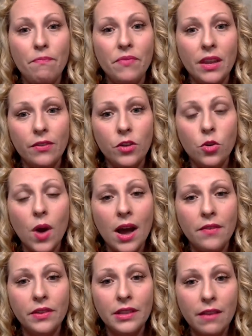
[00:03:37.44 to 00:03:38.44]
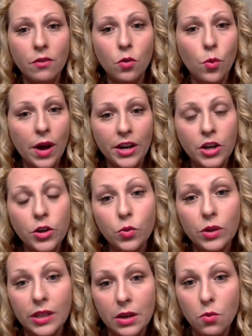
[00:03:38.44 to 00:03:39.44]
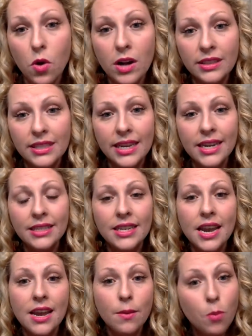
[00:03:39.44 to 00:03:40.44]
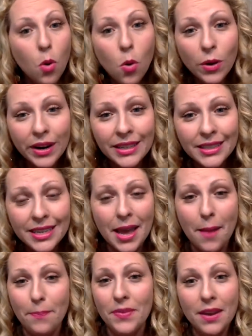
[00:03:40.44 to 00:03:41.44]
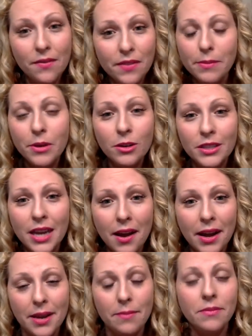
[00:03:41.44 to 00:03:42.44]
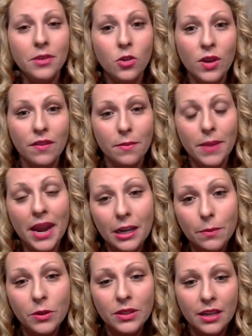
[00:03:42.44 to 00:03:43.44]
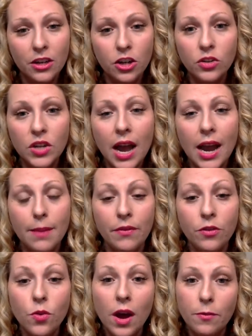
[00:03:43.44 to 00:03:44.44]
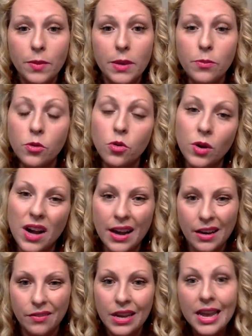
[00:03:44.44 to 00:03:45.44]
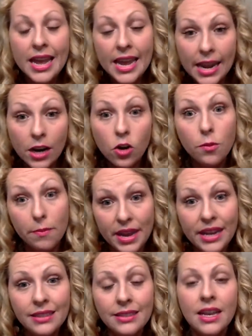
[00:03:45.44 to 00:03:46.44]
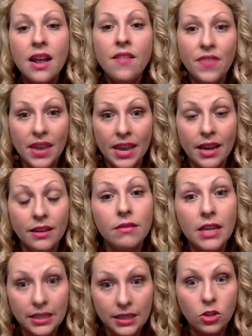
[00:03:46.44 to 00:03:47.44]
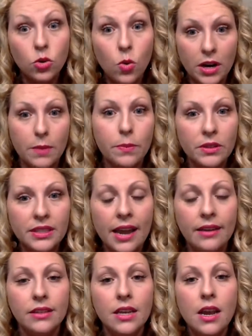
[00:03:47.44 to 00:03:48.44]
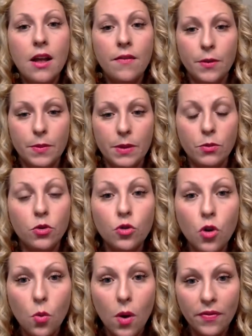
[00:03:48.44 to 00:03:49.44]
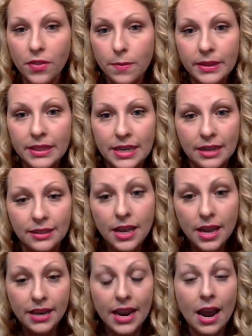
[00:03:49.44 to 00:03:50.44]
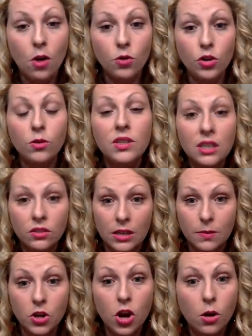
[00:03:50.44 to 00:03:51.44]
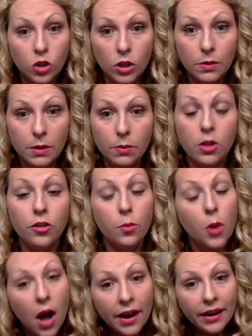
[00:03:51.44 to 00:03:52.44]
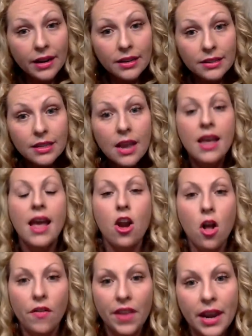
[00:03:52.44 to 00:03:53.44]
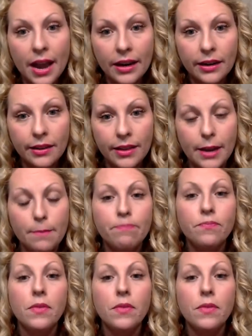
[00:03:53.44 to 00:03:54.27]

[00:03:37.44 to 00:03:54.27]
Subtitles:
If you have a level one who really wants it, pour into them. Give them your time. You give them 80% of your time. If you have people who are kind of hit or miss, it's the 20%, the people who don't want the business. Now, you still need to be coaching people on their products and all that kind of thing.